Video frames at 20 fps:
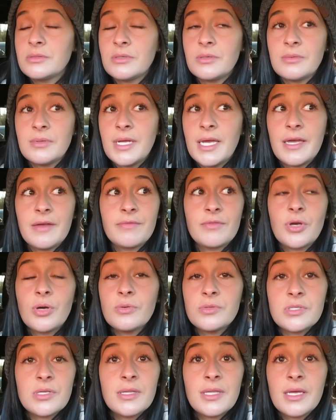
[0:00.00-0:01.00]
don't have
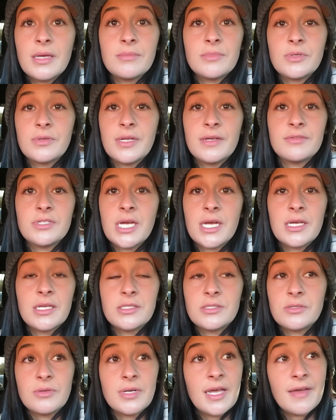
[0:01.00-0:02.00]
coats on them, don't have
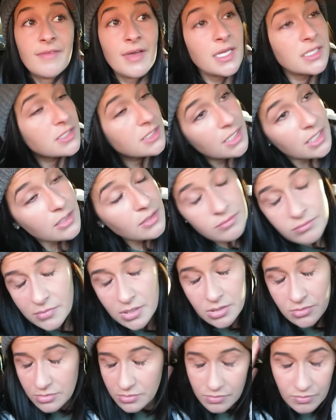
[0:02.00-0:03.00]
jackets, don't have hats, like,
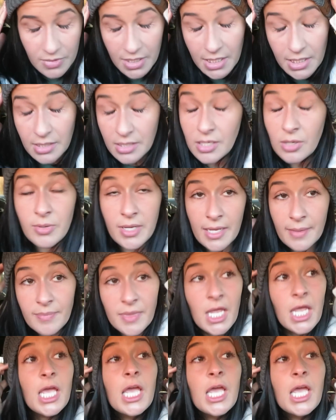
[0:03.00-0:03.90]
okay.